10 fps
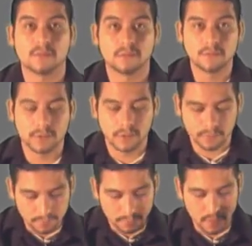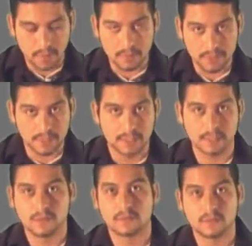real proper
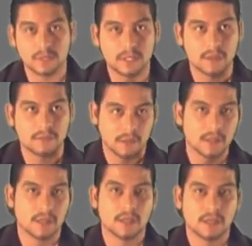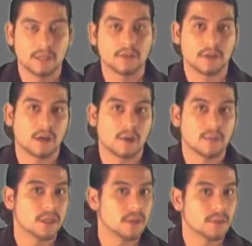sentence in which you have either a comma
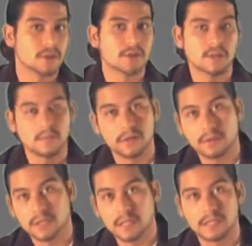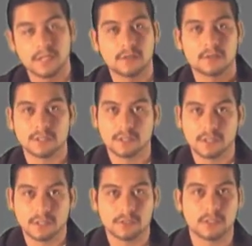in the middle and a period at the end, or just
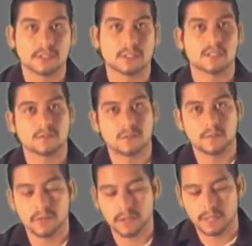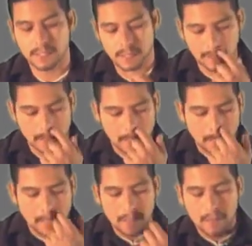a straight sentence with a period at the end.
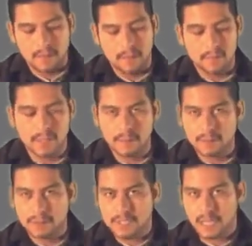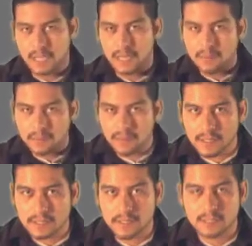Playing music and
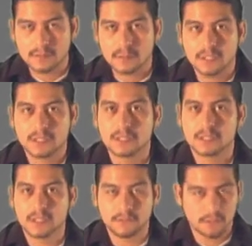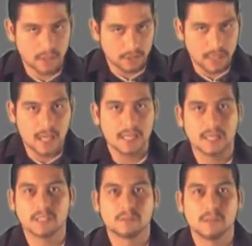improvising as a musician is a lot
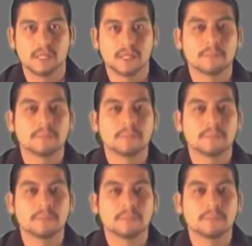like speaking.